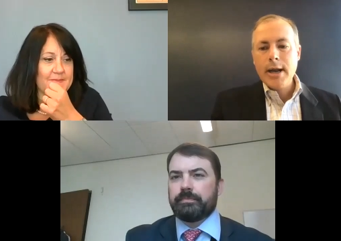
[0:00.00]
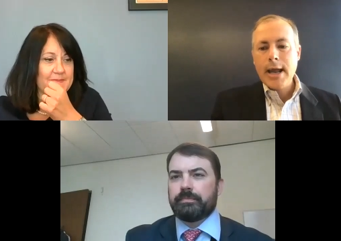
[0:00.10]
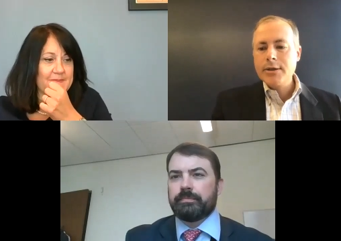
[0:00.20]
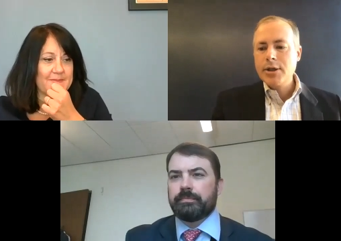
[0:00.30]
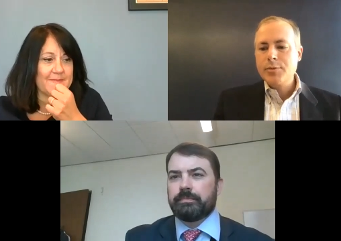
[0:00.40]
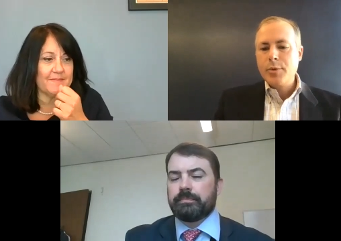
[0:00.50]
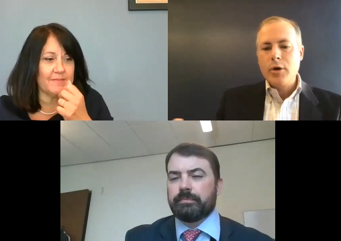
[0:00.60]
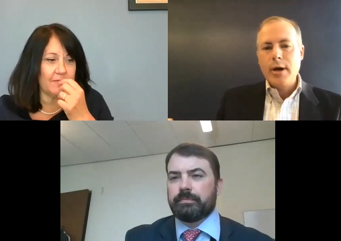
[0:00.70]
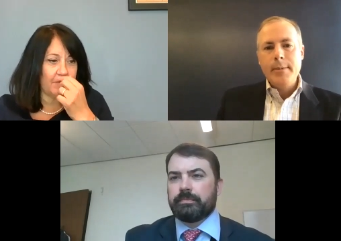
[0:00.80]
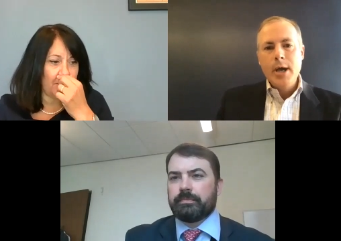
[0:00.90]
Speaker 1: Access
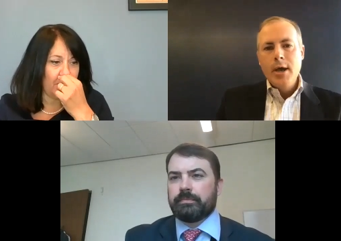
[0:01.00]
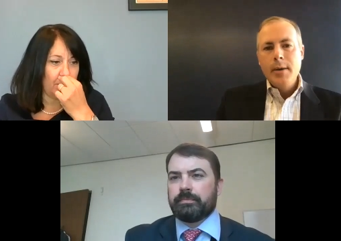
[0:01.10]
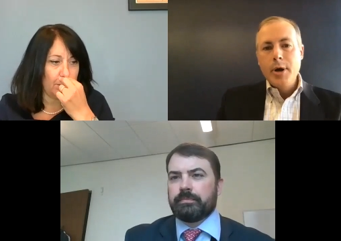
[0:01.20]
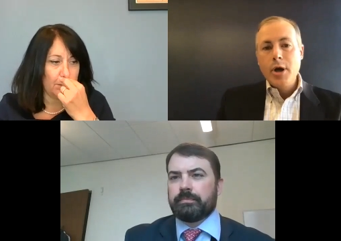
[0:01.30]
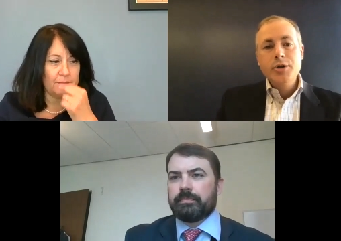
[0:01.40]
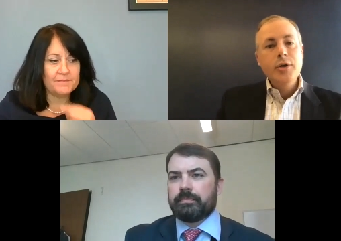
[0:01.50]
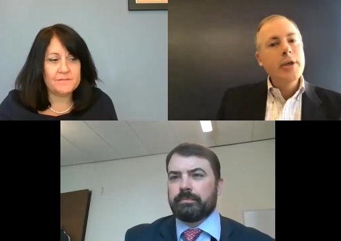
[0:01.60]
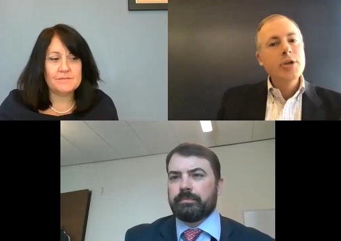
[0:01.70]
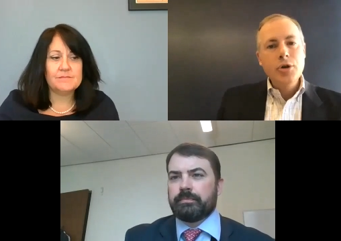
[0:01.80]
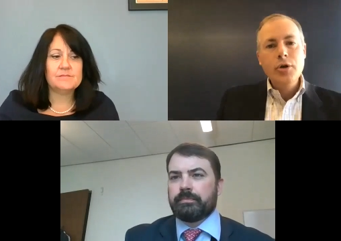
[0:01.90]
Program, but also these
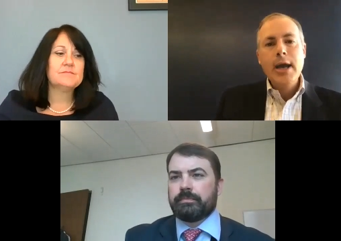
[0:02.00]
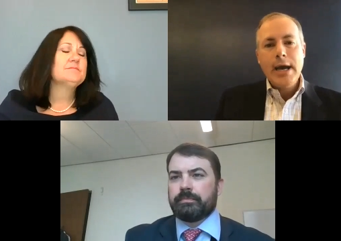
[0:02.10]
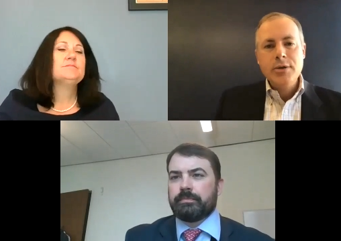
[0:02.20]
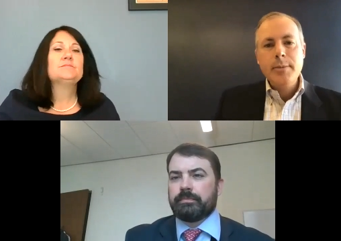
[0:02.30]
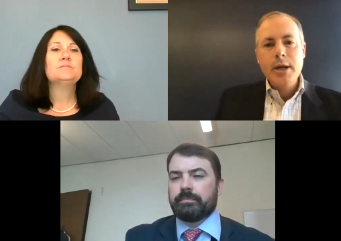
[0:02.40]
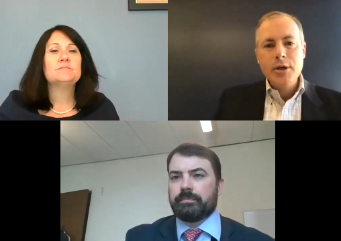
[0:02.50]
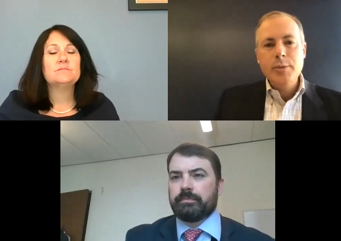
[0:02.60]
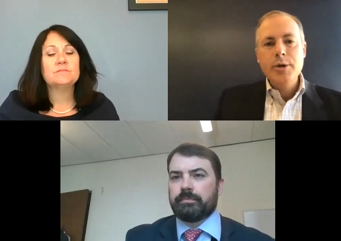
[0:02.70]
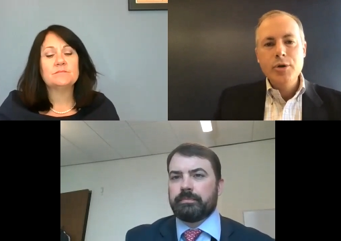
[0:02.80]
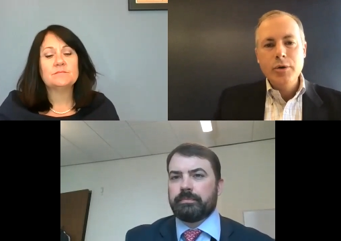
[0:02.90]
new cash
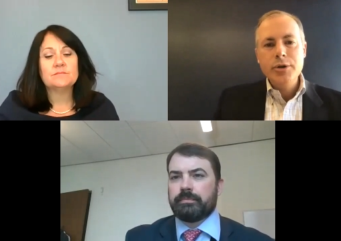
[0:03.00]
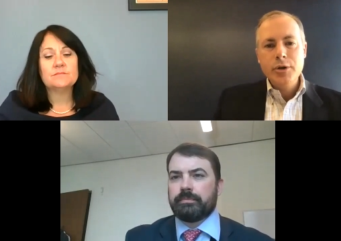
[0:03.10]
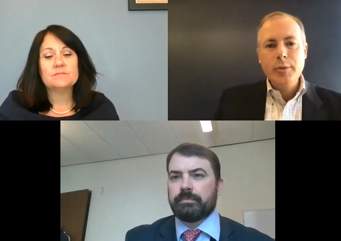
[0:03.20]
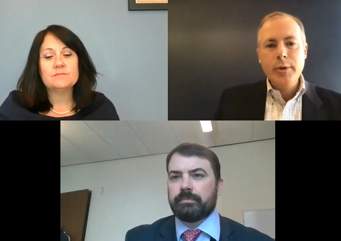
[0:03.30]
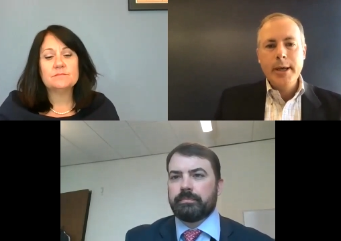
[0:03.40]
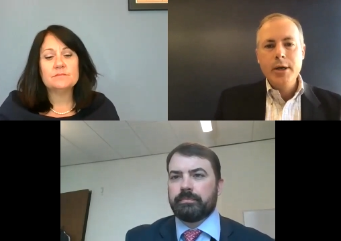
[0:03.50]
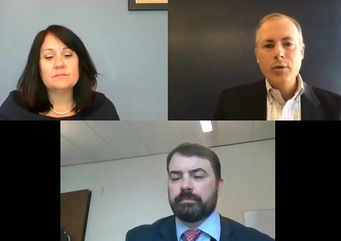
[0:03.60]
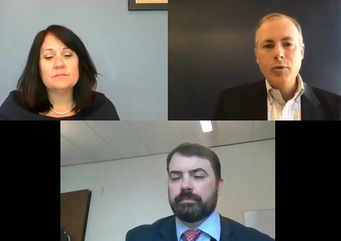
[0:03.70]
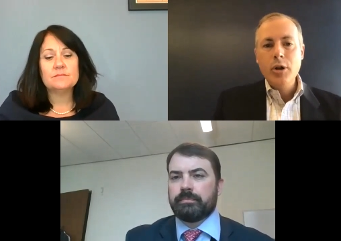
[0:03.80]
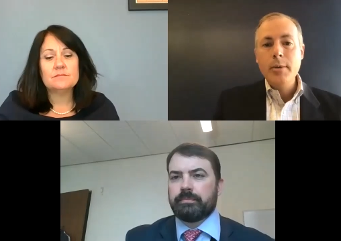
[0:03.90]
management tools as we begin to
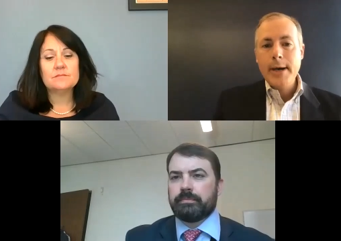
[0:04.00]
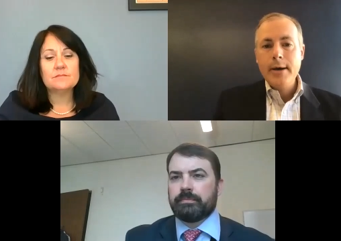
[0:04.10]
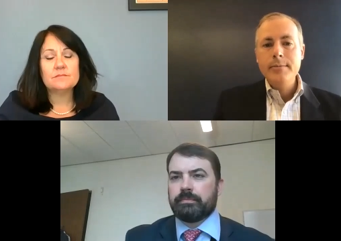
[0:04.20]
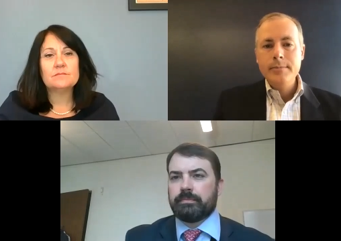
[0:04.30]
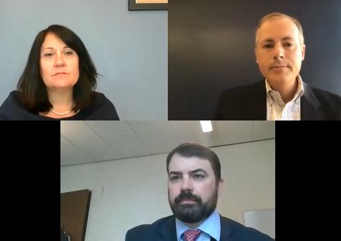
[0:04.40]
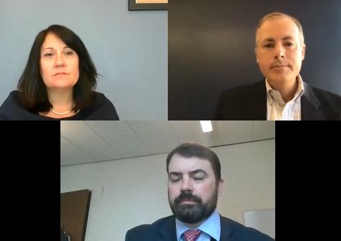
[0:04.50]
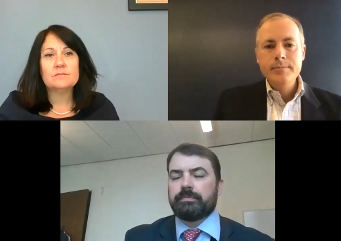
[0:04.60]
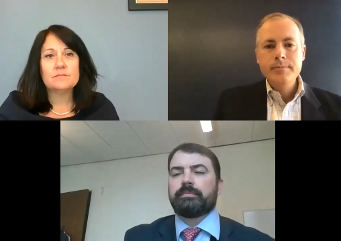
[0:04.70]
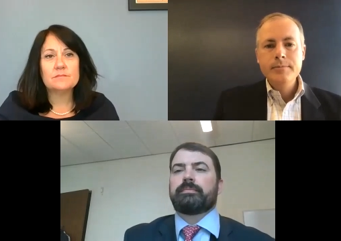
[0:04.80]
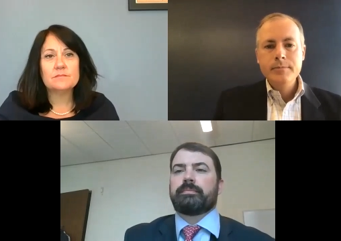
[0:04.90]
roll them out.
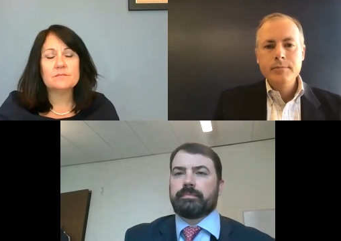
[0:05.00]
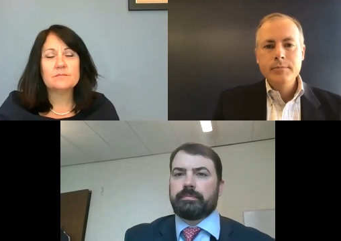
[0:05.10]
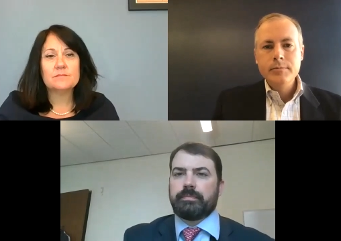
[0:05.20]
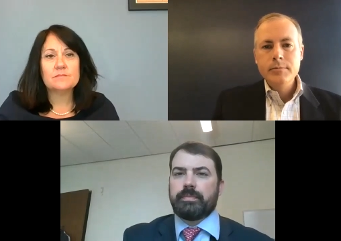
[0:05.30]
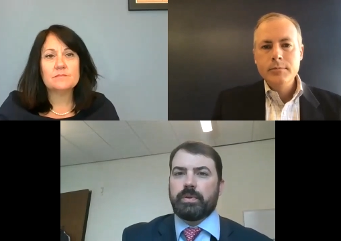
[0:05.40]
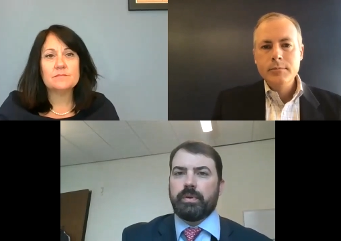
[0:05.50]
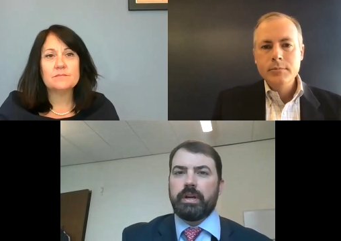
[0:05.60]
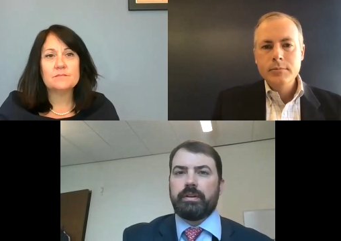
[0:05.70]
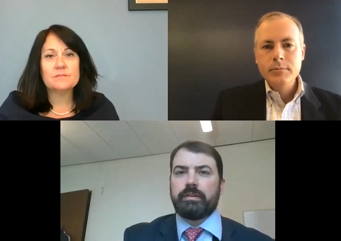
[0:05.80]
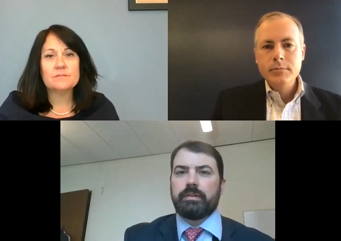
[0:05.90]

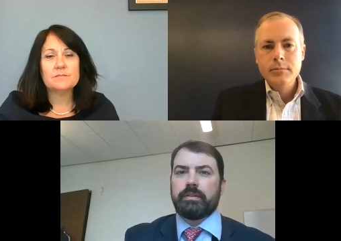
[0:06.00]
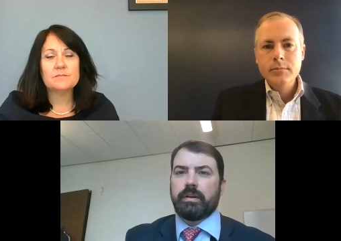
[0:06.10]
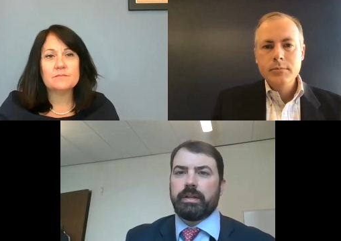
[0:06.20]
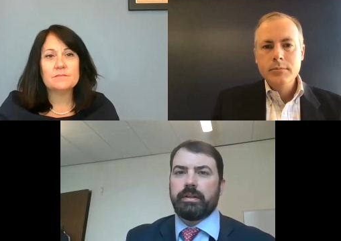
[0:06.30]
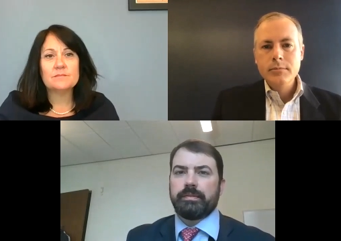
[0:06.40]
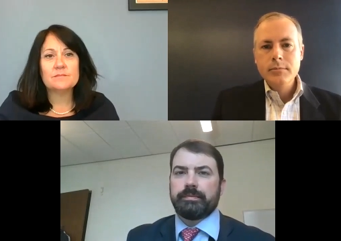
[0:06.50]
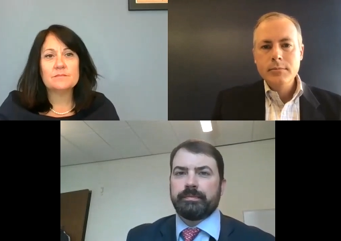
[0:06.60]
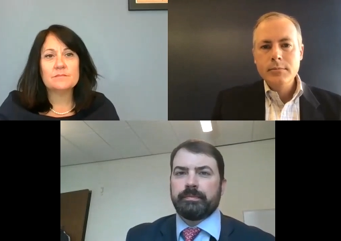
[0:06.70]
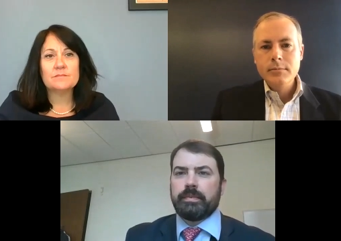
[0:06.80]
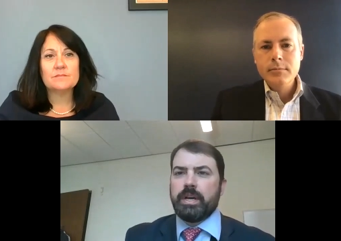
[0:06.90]
Speaker 2: Great, great.
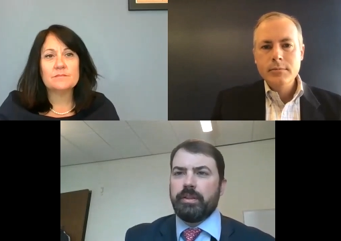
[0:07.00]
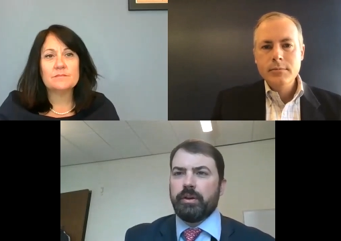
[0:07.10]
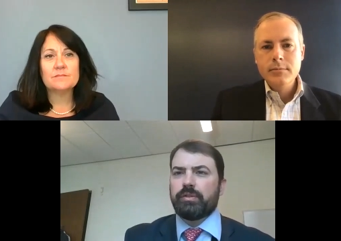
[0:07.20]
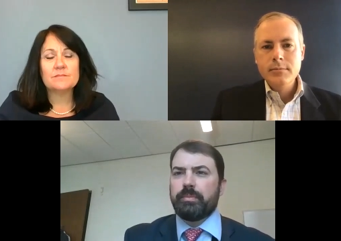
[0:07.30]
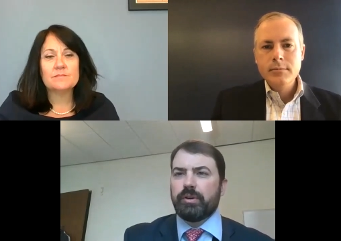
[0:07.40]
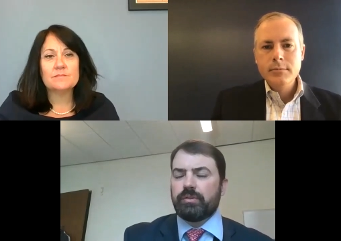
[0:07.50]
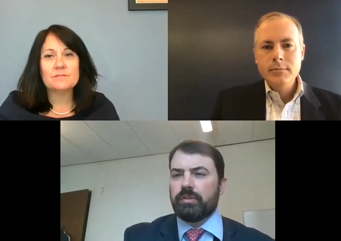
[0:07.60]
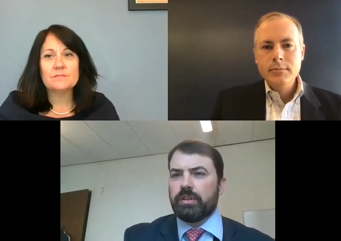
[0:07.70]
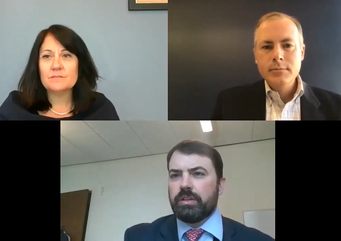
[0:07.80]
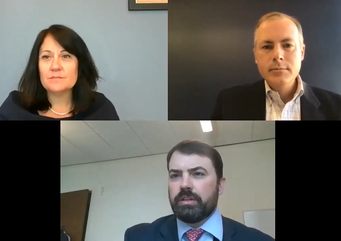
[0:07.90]
And those are
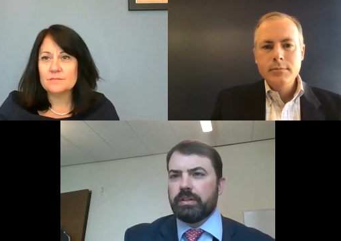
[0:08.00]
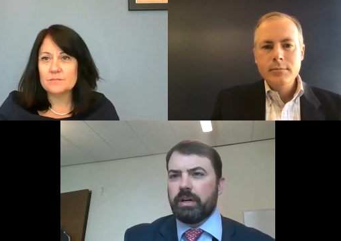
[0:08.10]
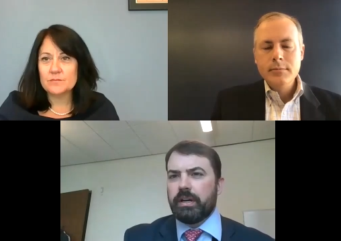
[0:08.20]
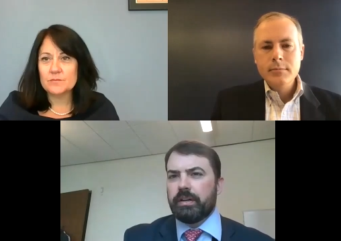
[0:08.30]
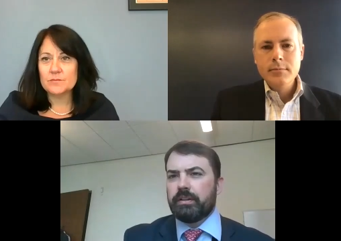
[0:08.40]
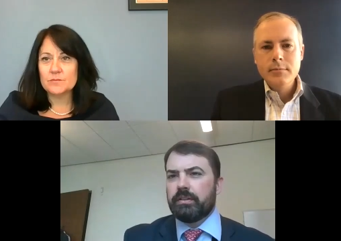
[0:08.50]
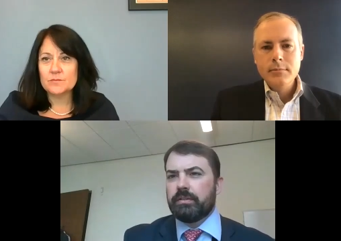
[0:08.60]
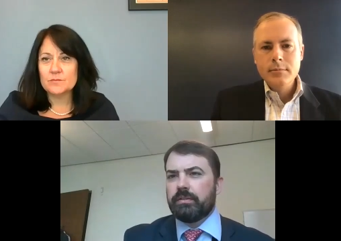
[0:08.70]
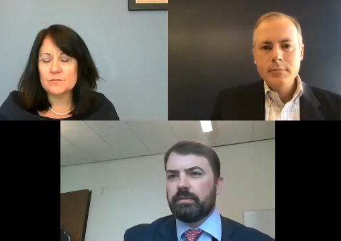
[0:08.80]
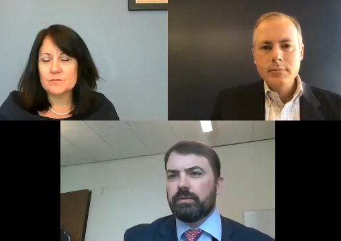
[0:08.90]
mostly uh,
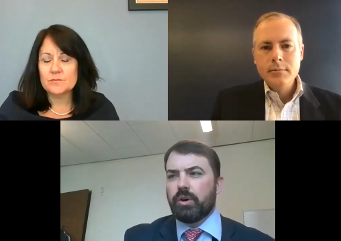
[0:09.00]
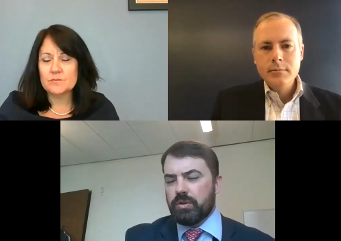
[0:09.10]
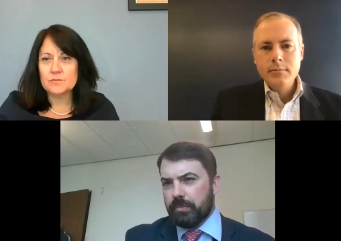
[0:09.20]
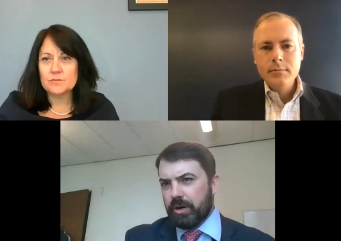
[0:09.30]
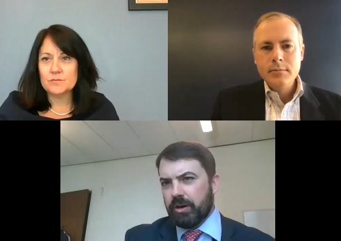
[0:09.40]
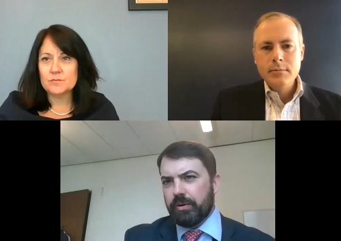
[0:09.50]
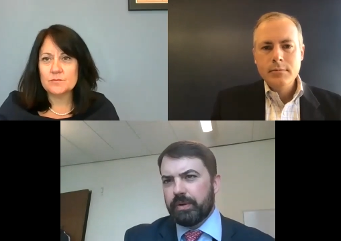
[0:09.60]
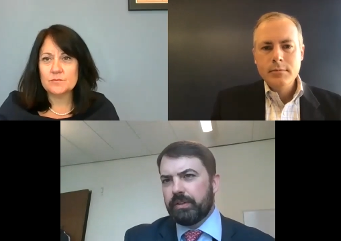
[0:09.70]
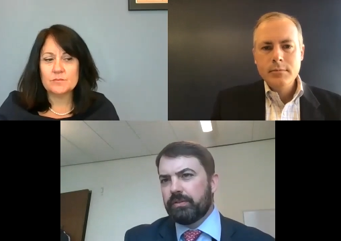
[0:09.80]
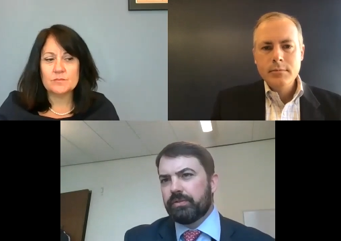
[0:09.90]
local
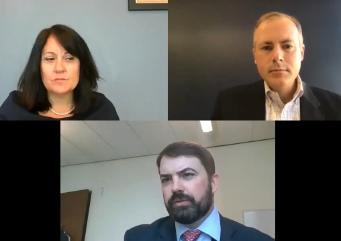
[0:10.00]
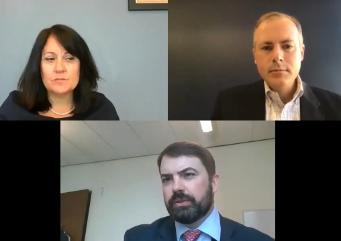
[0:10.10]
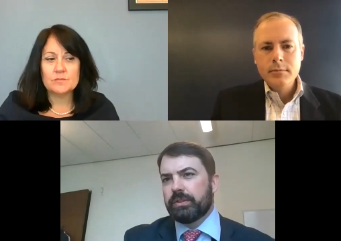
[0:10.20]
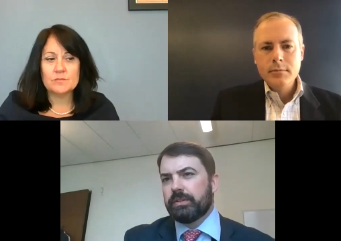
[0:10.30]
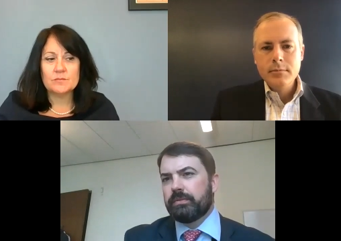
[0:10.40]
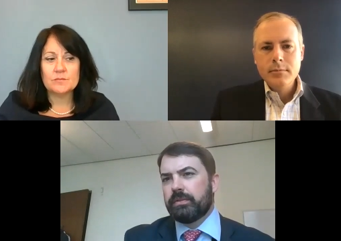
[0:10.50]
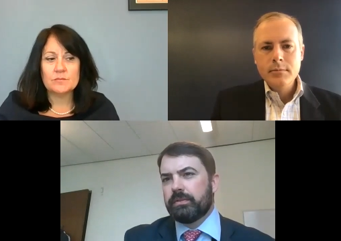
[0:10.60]
borrowings for